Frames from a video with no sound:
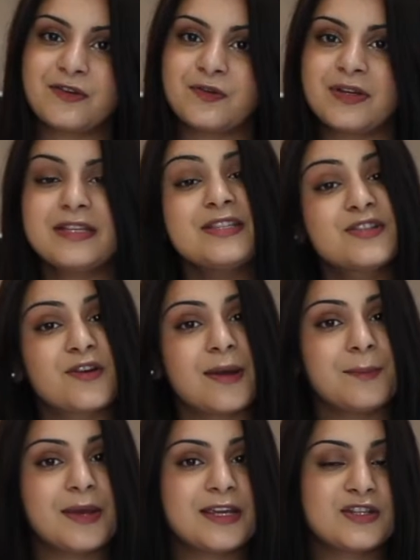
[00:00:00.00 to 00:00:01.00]
on
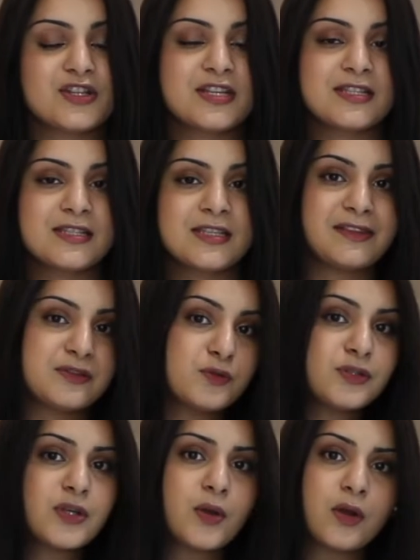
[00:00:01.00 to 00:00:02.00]
Instagram pages. There's
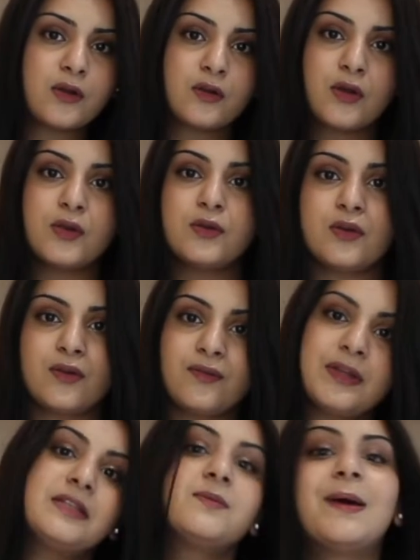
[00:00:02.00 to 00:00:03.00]
also a load
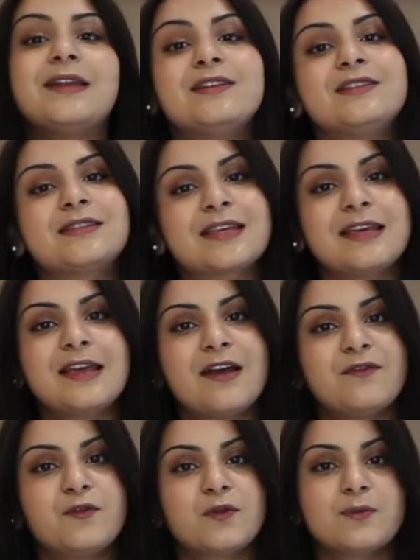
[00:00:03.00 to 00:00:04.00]
of independent
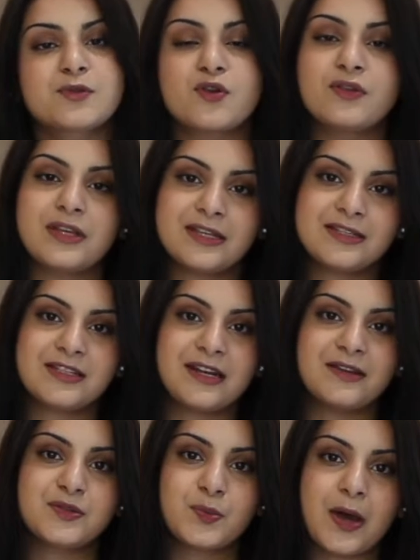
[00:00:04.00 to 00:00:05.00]
skincare forums on the
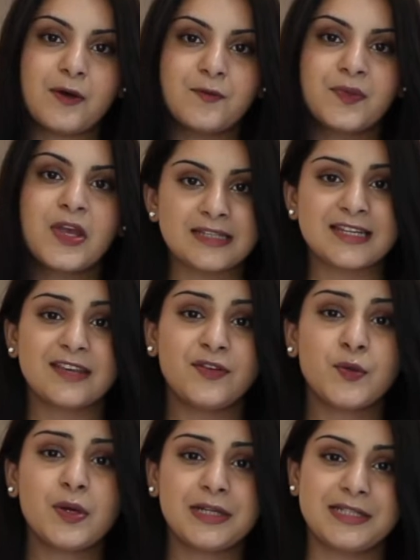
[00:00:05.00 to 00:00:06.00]
internet as well. To give
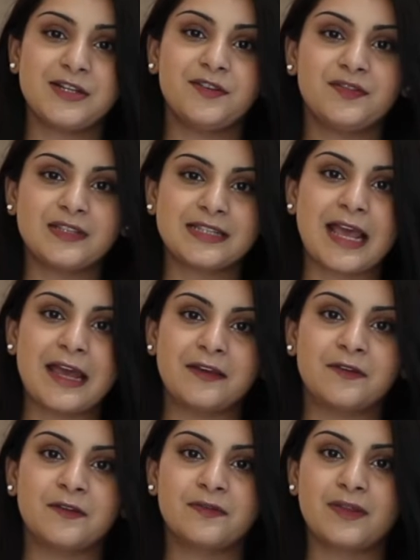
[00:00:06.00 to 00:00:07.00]
you an idea of the
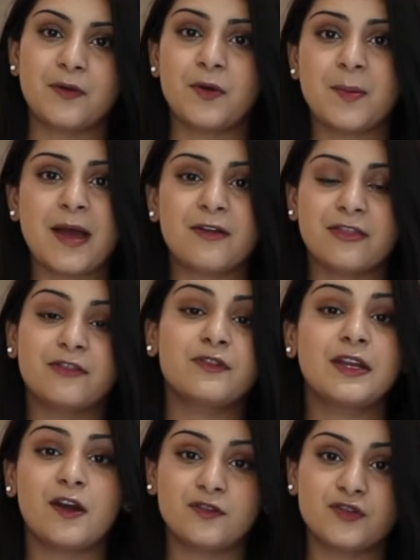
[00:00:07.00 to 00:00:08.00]
scale, there are about
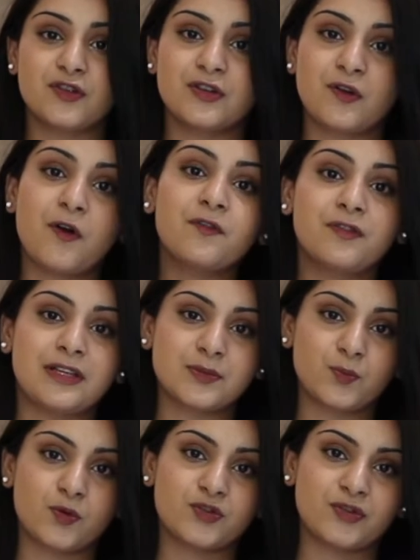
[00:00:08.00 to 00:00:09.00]
300 of
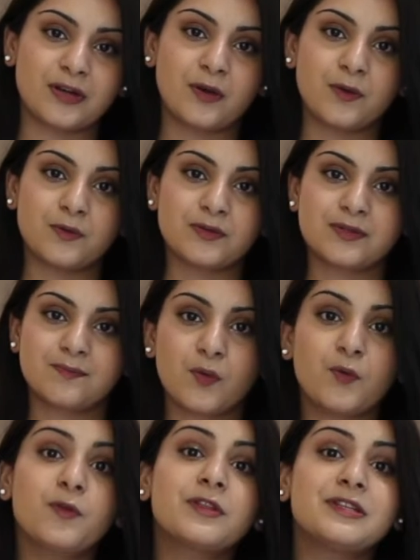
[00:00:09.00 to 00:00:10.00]
these watering holes,
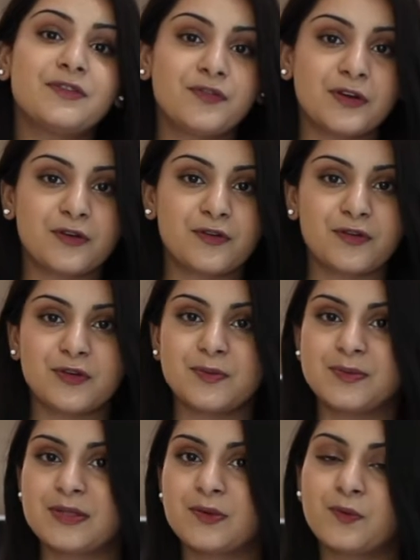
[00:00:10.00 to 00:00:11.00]
all the different
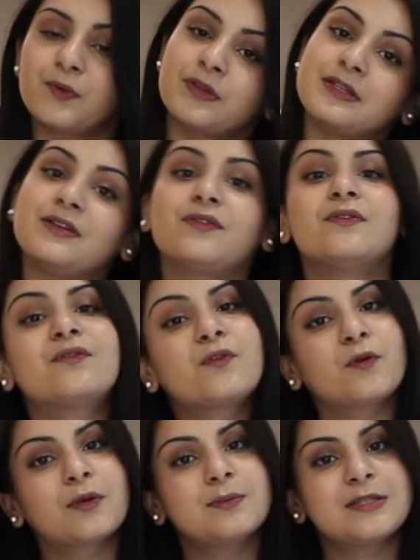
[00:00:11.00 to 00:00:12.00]
groups and all the different
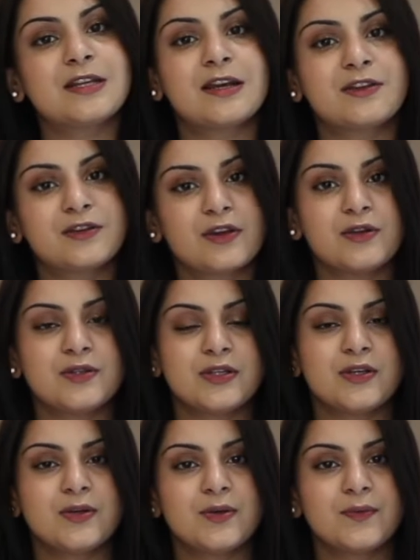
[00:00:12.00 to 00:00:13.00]
forums that I could go
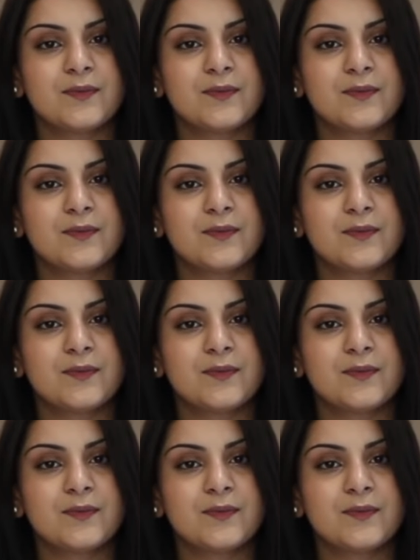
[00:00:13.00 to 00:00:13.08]
to.